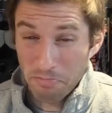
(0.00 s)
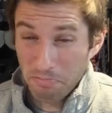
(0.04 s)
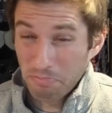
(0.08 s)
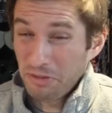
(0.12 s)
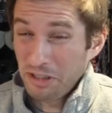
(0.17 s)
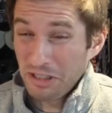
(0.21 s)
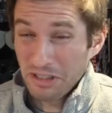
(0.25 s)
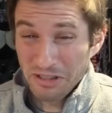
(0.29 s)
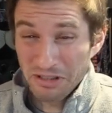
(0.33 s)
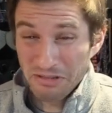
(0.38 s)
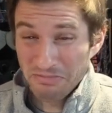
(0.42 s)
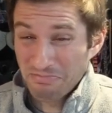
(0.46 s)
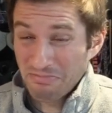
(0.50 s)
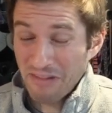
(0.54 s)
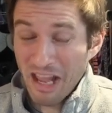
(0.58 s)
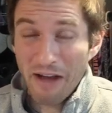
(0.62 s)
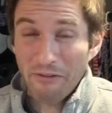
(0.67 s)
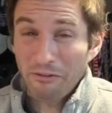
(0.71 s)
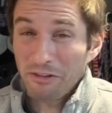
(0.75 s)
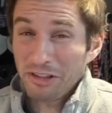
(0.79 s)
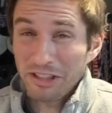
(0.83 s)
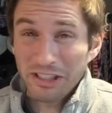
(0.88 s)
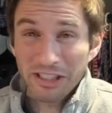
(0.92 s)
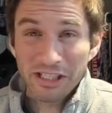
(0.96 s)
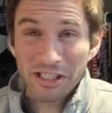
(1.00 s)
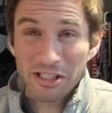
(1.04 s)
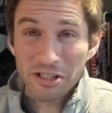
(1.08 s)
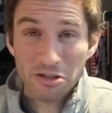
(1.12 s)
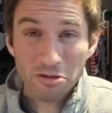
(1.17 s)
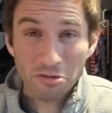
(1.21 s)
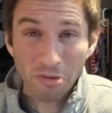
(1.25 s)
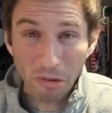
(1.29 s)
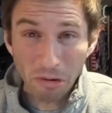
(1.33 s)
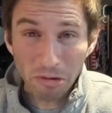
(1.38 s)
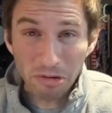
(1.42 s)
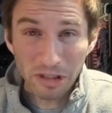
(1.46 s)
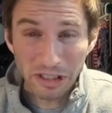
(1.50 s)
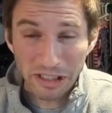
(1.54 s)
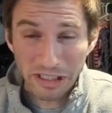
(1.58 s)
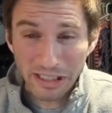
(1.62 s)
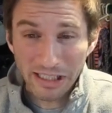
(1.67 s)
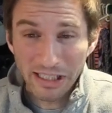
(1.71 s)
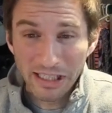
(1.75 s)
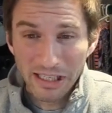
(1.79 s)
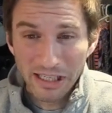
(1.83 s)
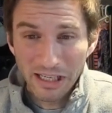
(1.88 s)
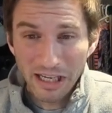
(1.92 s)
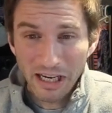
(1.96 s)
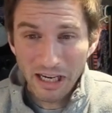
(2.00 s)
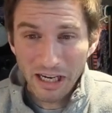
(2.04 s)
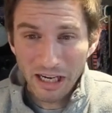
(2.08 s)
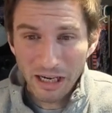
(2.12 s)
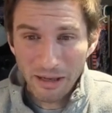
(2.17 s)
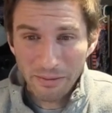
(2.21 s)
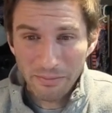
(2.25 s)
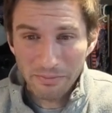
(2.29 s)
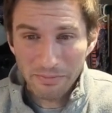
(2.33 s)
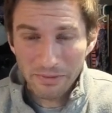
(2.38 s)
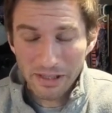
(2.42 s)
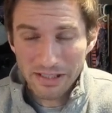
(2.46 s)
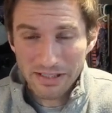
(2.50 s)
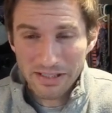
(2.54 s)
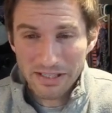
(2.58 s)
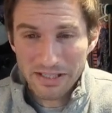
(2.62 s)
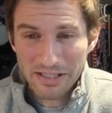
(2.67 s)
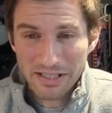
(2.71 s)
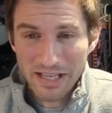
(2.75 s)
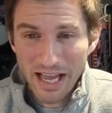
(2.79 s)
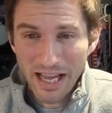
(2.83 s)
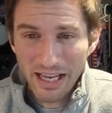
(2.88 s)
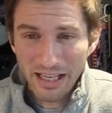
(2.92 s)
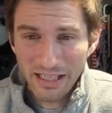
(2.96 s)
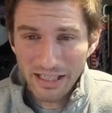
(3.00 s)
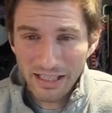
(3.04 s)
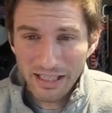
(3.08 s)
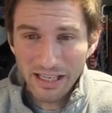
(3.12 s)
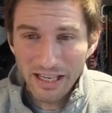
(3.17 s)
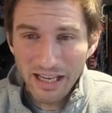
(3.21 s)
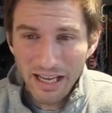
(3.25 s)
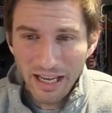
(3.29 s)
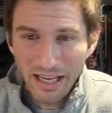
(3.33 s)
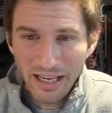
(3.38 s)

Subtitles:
is heavily controlling a society.